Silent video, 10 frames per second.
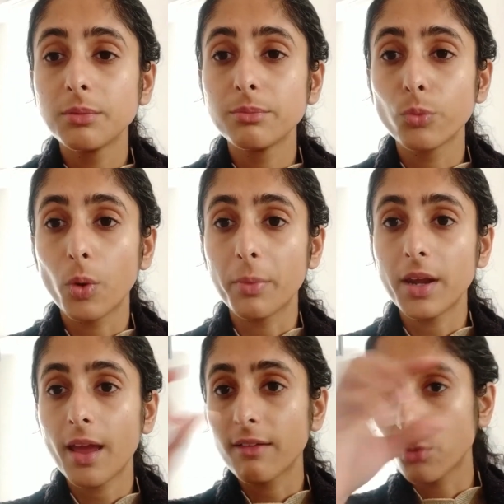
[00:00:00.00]
women
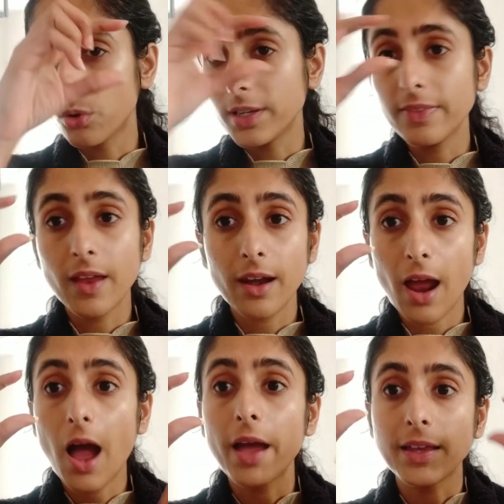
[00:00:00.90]
have only their
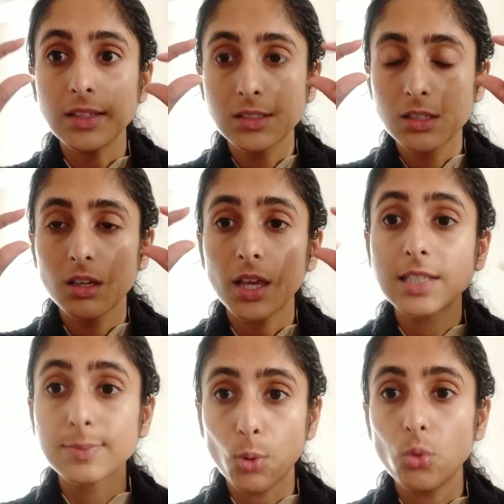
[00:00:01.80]
eyes
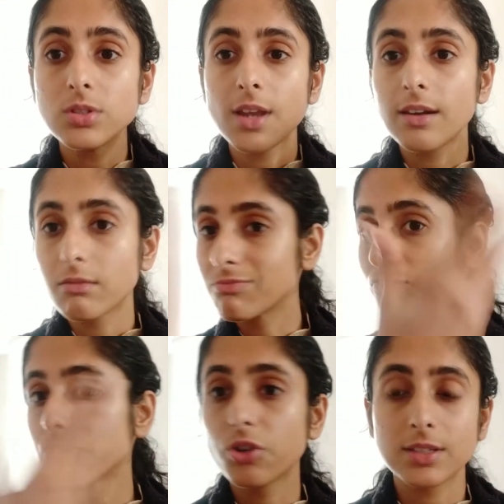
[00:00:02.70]
exposed and
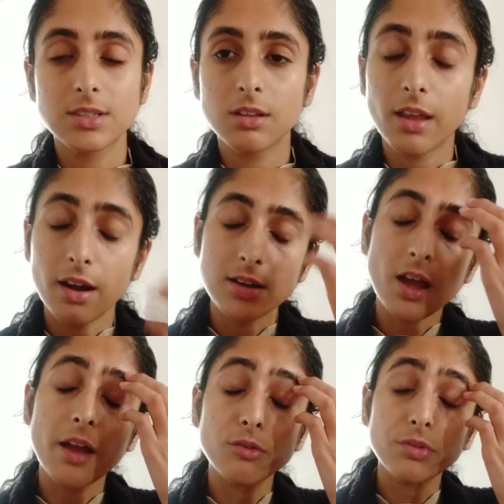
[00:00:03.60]
just their
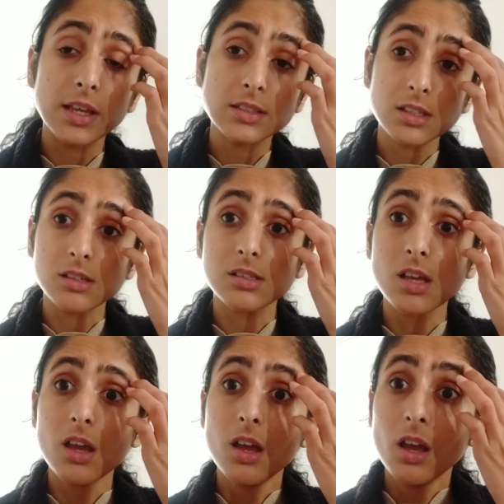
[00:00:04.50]
entire face is
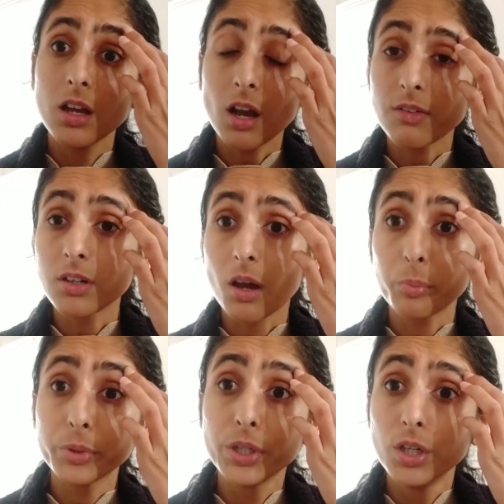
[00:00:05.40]
covered up.
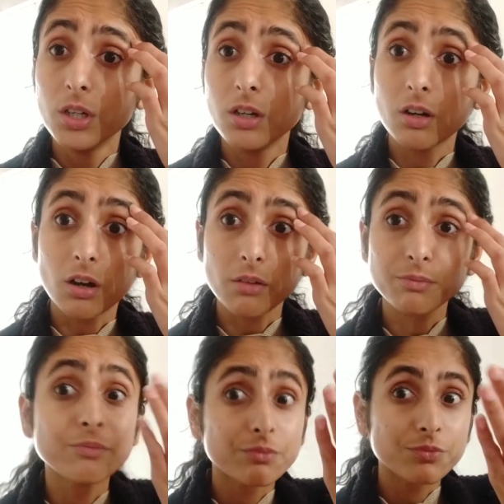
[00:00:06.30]

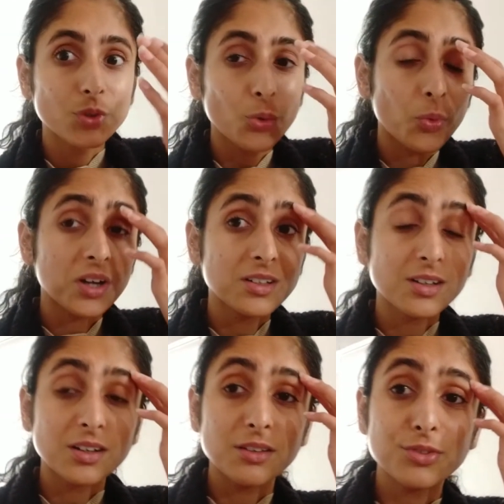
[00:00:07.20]
No wonder
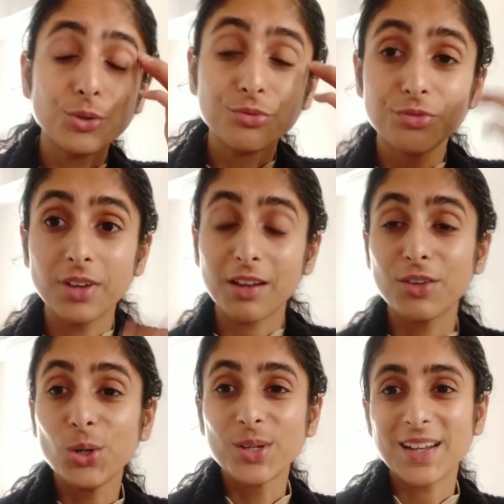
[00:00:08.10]
if you've ever
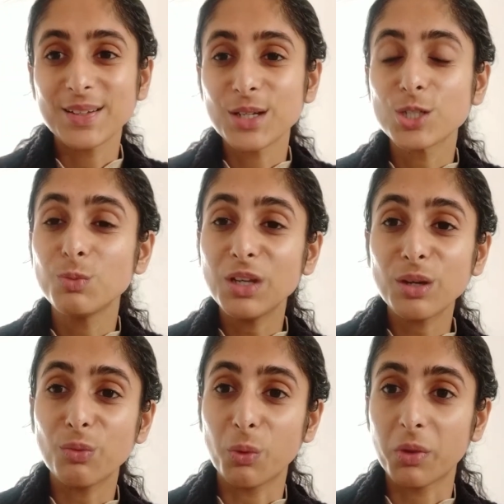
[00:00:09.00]
looked at Kashmiri
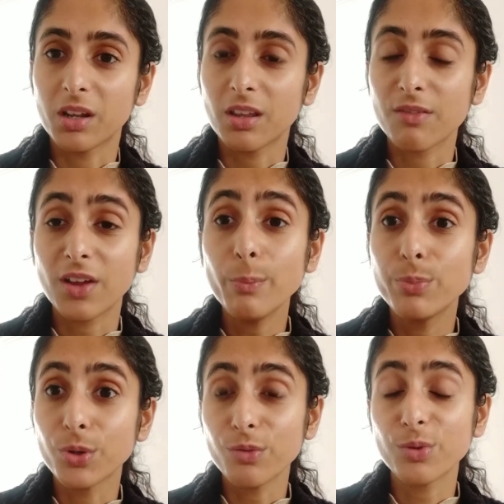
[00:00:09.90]
women, they're very
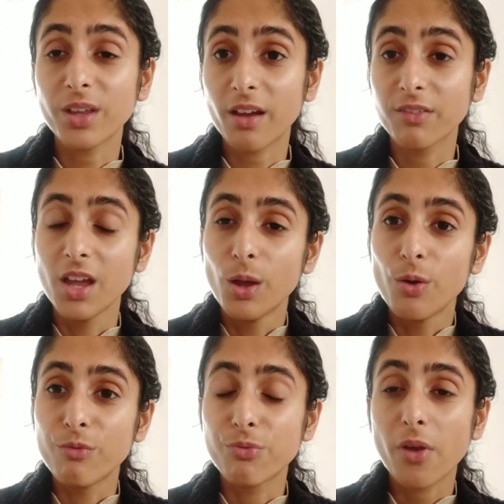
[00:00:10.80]
beautiful. They have
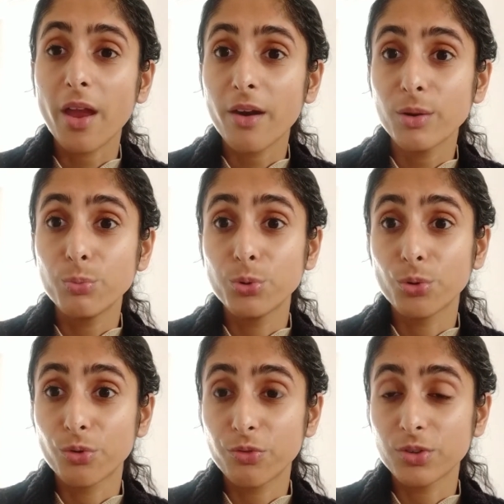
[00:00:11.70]
very
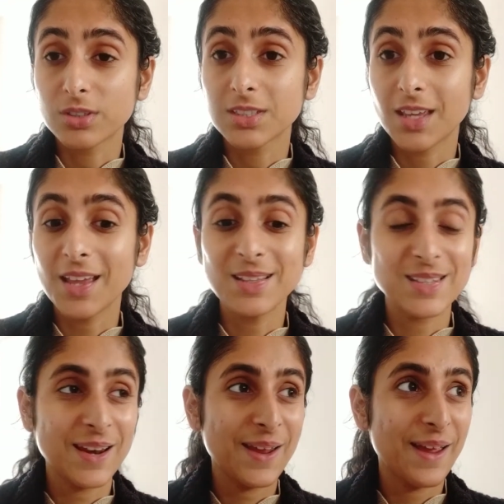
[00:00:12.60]
beautiful skins,
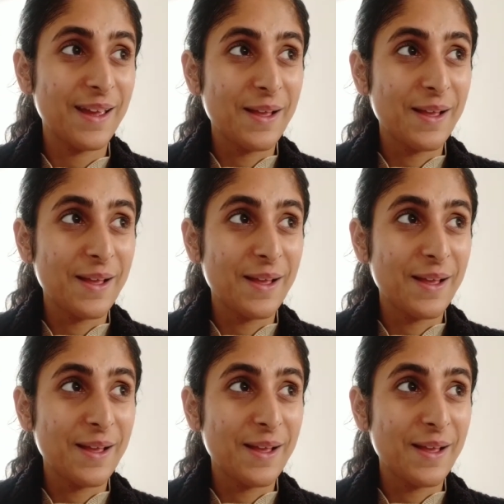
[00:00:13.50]
and